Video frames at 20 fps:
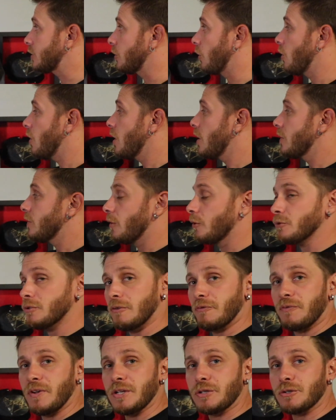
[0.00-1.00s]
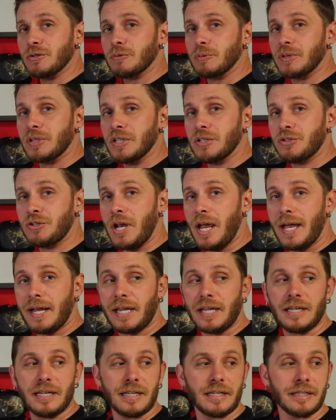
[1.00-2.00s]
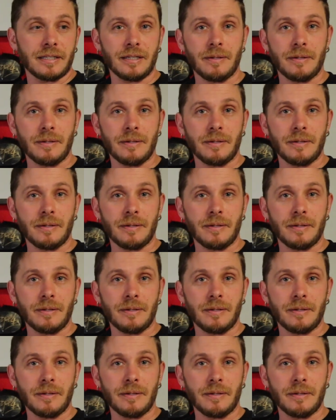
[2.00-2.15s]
So those are the features with this jacket.